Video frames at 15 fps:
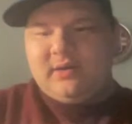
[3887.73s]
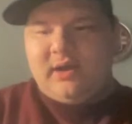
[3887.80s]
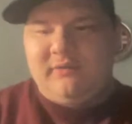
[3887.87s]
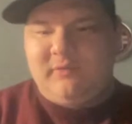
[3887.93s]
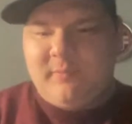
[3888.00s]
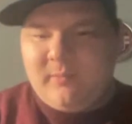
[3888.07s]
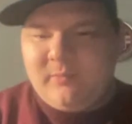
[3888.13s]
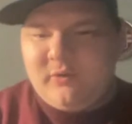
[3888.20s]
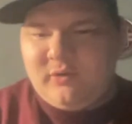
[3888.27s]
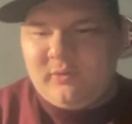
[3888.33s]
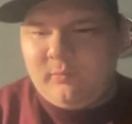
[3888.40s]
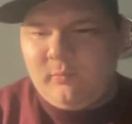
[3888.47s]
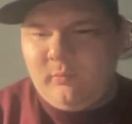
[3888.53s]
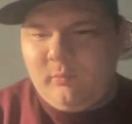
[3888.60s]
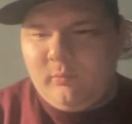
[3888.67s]
I
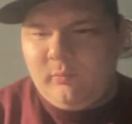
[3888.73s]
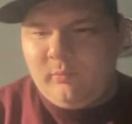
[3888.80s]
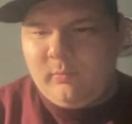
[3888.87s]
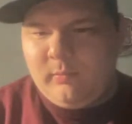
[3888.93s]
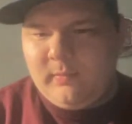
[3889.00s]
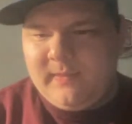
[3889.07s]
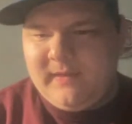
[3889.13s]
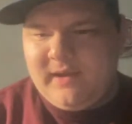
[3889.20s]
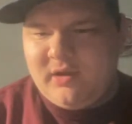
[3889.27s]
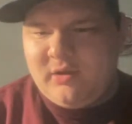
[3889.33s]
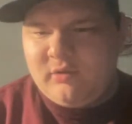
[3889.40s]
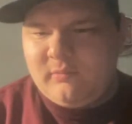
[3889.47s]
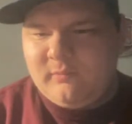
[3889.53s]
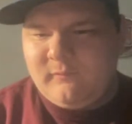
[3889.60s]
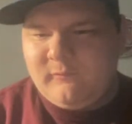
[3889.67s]
remember, I think I
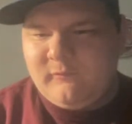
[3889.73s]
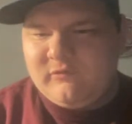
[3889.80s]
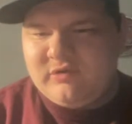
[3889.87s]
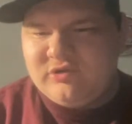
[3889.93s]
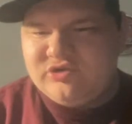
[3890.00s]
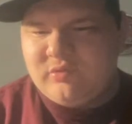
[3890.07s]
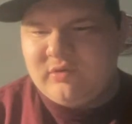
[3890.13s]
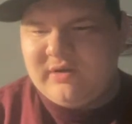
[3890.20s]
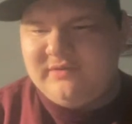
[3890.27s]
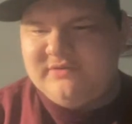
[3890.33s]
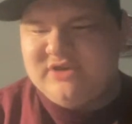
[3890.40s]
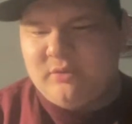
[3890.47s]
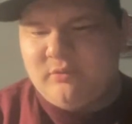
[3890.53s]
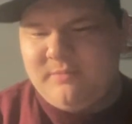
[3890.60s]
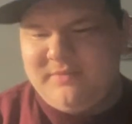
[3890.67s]
could have sworn
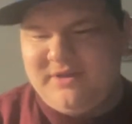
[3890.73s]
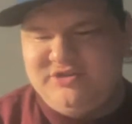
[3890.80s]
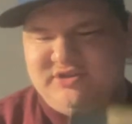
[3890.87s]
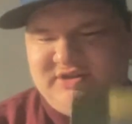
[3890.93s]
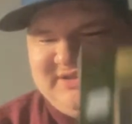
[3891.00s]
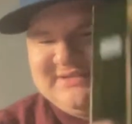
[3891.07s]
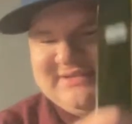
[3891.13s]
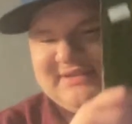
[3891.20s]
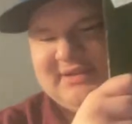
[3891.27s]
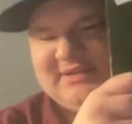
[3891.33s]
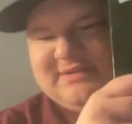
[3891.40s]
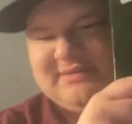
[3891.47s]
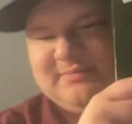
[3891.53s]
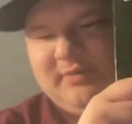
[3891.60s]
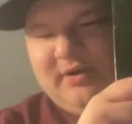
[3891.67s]
someone mentioning
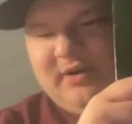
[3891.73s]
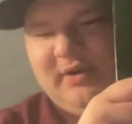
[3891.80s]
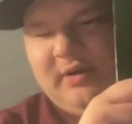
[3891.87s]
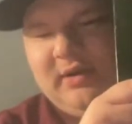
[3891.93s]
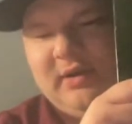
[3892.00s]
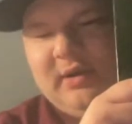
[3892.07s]
Styx, but